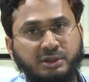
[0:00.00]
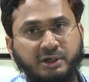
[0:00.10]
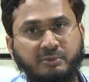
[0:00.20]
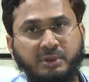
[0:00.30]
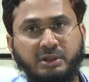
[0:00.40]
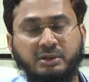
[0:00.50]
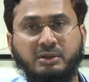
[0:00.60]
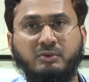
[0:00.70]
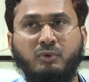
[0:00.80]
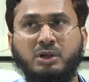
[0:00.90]
is the treatment?
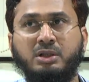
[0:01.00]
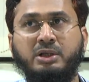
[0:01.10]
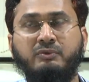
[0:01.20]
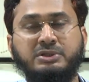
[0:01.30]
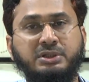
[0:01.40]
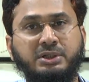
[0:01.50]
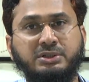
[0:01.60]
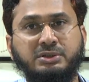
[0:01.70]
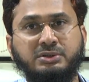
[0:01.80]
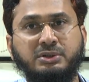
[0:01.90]
What are the
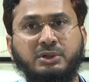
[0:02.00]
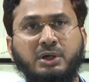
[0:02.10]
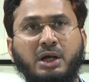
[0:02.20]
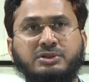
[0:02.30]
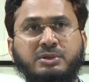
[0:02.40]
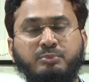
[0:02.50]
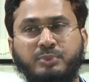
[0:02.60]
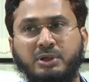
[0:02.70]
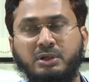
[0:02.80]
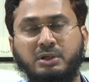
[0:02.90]
investigations? A
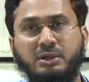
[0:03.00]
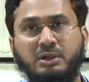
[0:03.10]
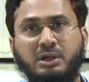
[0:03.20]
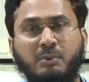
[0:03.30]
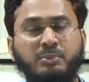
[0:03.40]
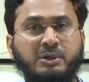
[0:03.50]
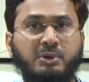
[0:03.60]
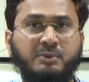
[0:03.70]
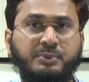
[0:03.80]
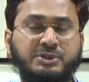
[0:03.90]
simple
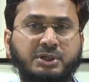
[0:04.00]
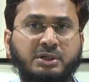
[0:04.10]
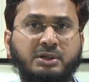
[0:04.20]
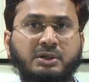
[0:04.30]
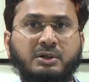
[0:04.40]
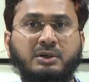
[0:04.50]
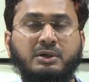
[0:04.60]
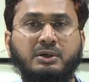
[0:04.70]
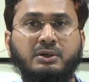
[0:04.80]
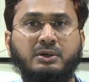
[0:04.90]
complete blood picture
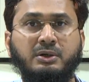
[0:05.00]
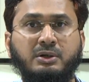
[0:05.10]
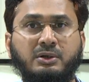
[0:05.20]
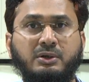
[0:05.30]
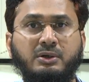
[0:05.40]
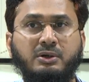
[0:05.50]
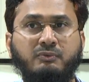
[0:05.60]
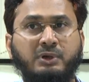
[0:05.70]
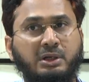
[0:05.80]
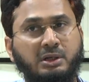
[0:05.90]

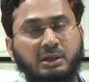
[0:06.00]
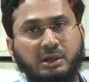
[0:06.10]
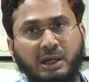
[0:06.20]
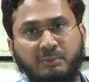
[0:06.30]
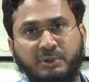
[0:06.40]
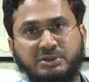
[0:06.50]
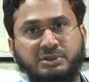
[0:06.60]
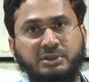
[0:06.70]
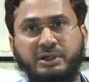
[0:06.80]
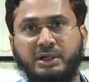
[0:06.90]
will help
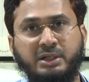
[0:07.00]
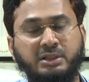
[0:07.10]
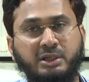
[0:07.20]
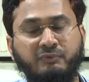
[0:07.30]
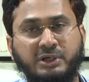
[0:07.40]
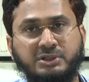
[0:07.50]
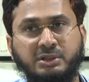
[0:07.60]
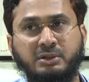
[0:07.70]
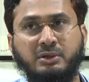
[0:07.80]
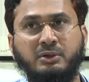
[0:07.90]
us detecting the
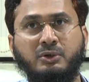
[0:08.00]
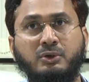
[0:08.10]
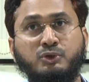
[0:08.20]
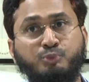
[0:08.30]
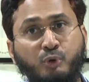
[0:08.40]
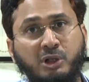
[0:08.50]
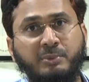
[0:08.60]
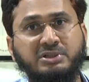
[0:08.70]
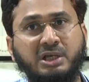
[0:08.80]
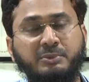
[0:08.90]
infection.
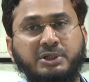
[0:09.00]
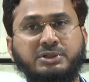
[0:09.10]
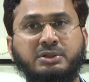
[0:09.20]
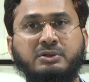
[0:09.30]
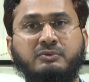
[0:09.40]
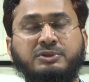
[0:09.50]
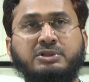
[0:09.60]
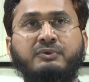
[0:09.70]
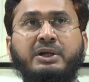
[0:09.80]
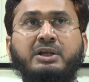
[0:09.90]
Sputum examination,
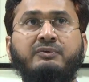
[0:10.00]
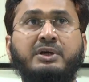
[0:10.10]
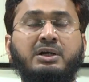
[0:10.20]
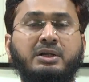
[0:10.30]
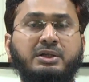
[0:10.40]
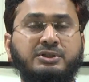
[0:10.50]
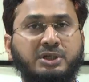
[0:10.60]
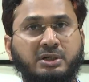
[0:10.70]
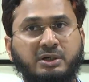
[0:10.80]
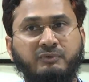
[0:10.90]
which is very difficult in
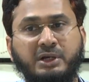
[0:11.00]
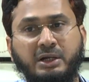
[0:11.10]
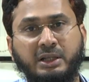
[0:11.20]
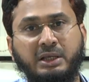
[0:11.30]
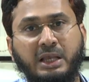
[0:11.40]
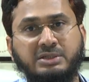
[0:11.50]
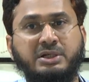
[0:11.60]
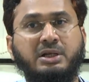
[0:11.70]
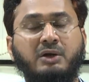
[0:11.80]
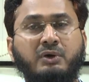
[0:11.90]
children, we can take
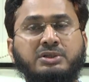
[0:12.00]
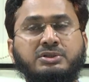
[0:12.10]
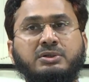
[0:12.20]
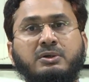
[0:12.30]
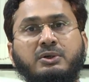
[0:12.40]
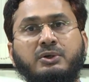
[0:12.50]
gastric lavage